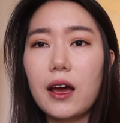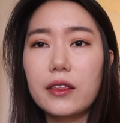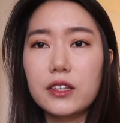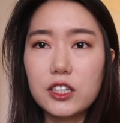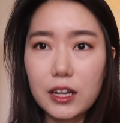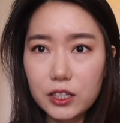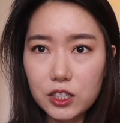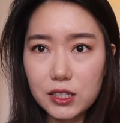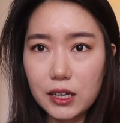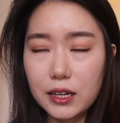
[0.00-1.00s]
the
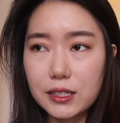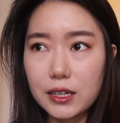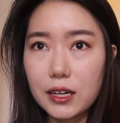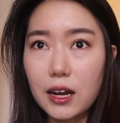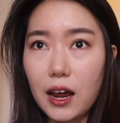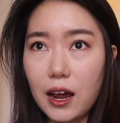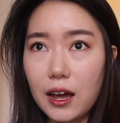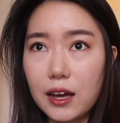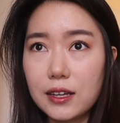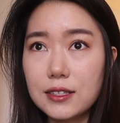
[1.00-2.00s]
challenges that I did,
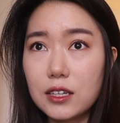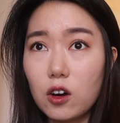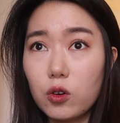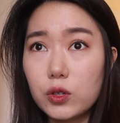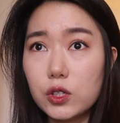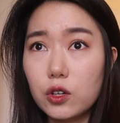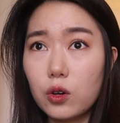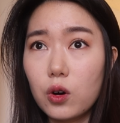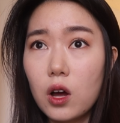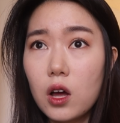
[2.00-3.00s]
and
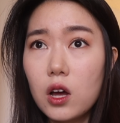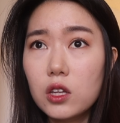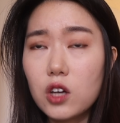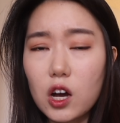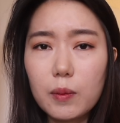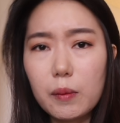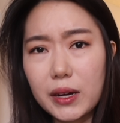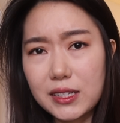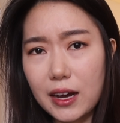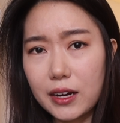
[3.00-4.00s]
also talk about
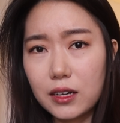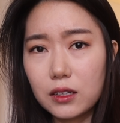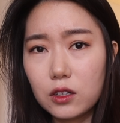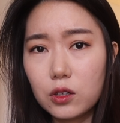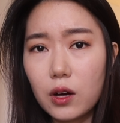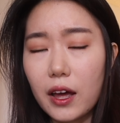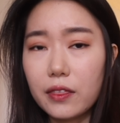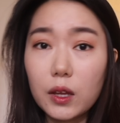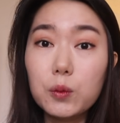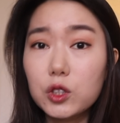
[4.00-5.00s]
my diet a little,
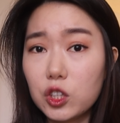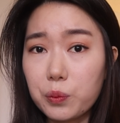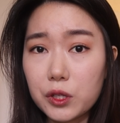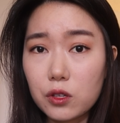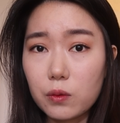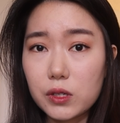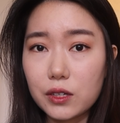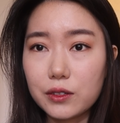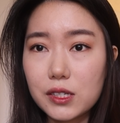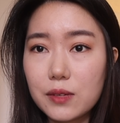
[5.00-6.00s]
and then we'll jump into the
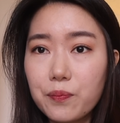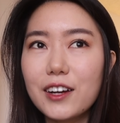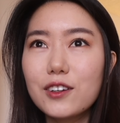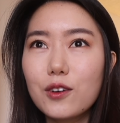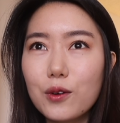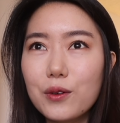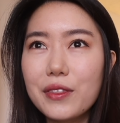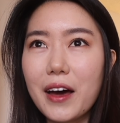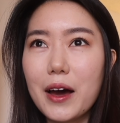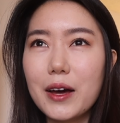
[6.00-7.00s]
results. I know
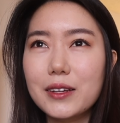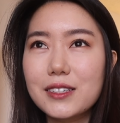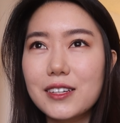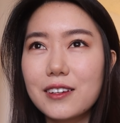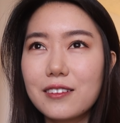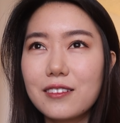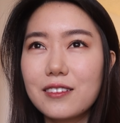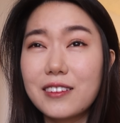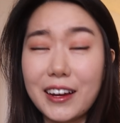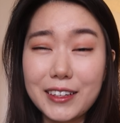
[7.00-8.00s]
that
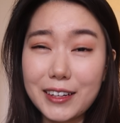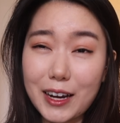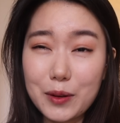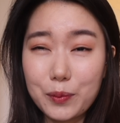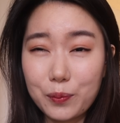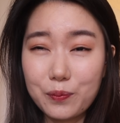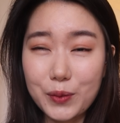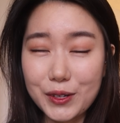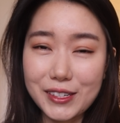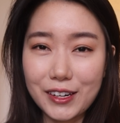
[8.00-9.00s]

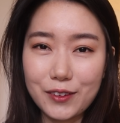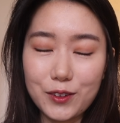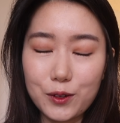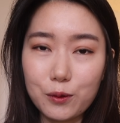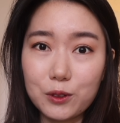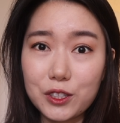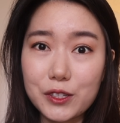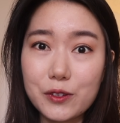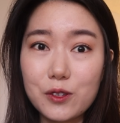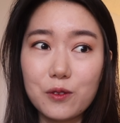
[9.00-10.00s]
99% of you will
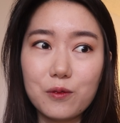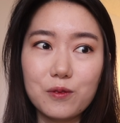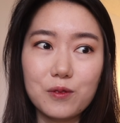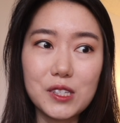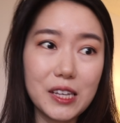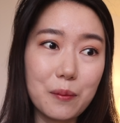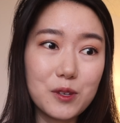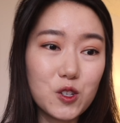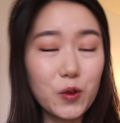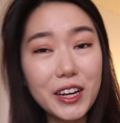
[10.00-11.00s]
just skip
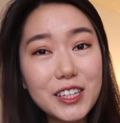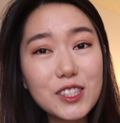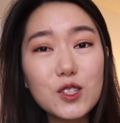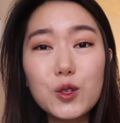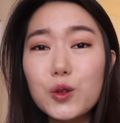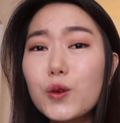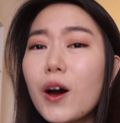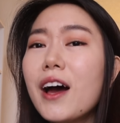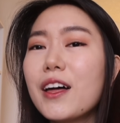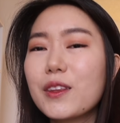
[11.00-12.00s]
straight to
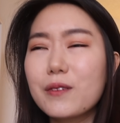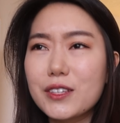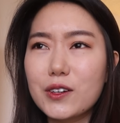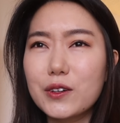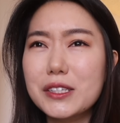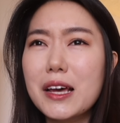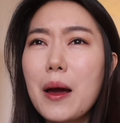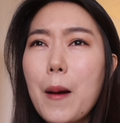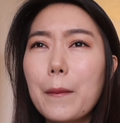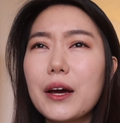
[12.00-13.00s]
the results,
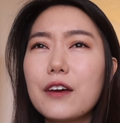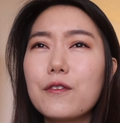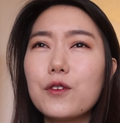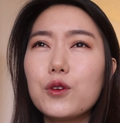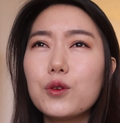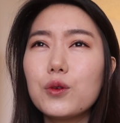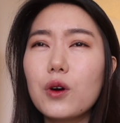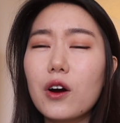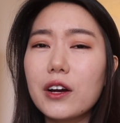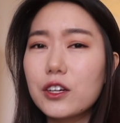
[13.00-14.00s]
but if you
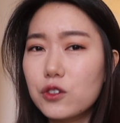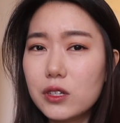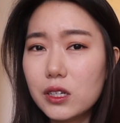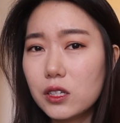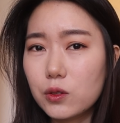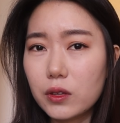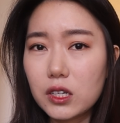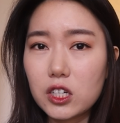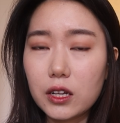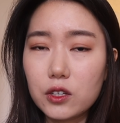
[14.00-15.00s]
are interested in doing
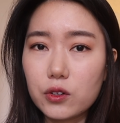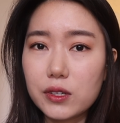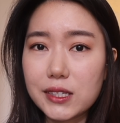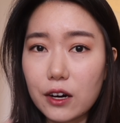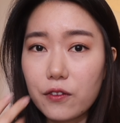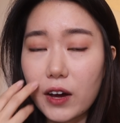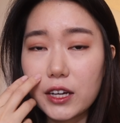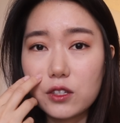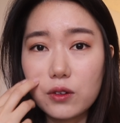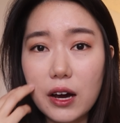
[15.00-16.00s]
this challenge yourself,
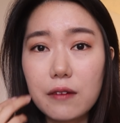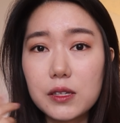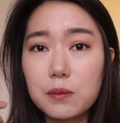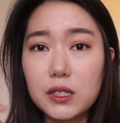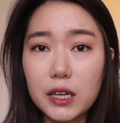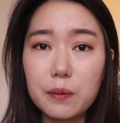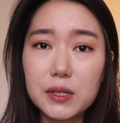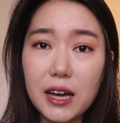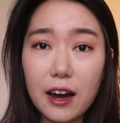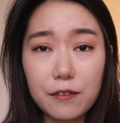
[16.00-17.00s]
I do have some
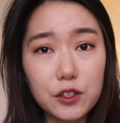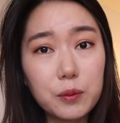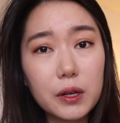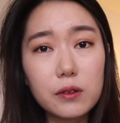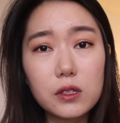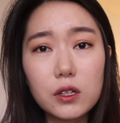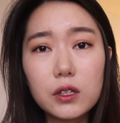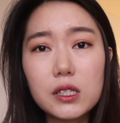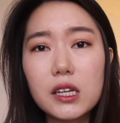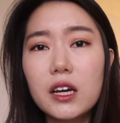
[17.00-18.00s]
tips after my
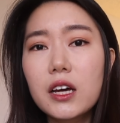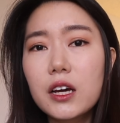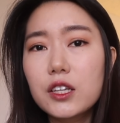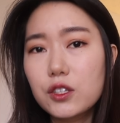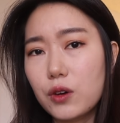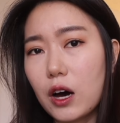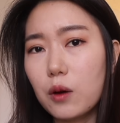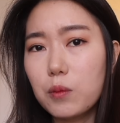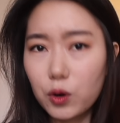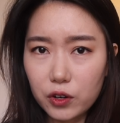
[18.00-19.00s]
results to
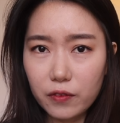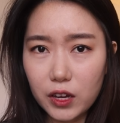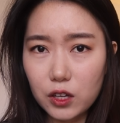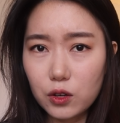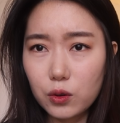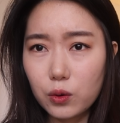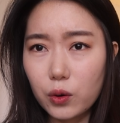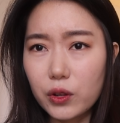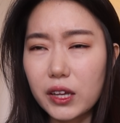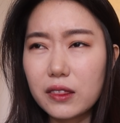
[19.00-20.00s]
help motivate you,
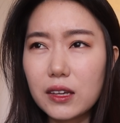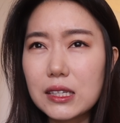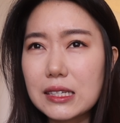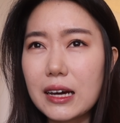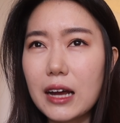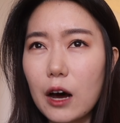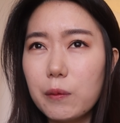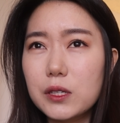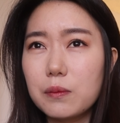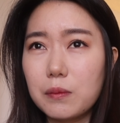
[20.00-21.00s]
or like things that
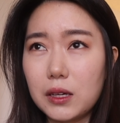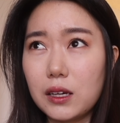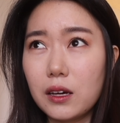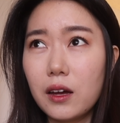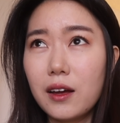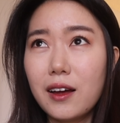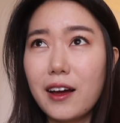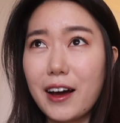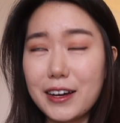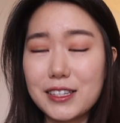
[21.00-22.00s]
helped me
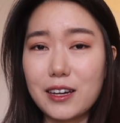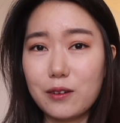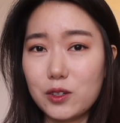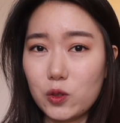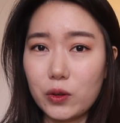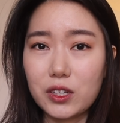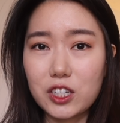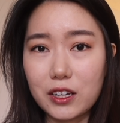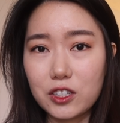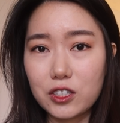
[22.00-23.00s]
as I was doing the
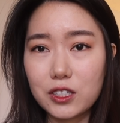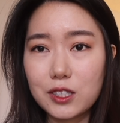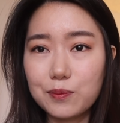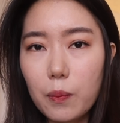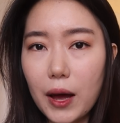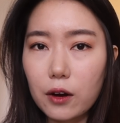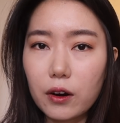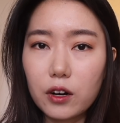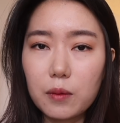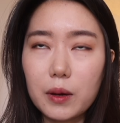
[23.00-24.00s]
challenges.
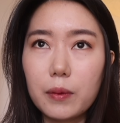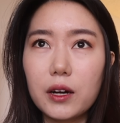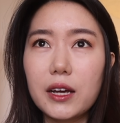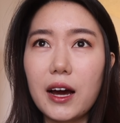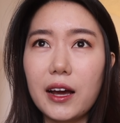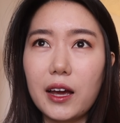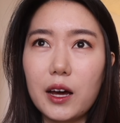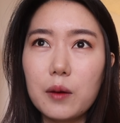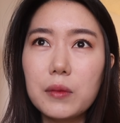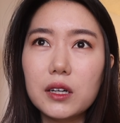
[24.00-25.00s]
Background on my body, I
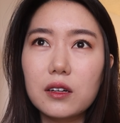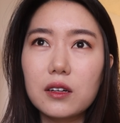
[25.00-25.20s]
am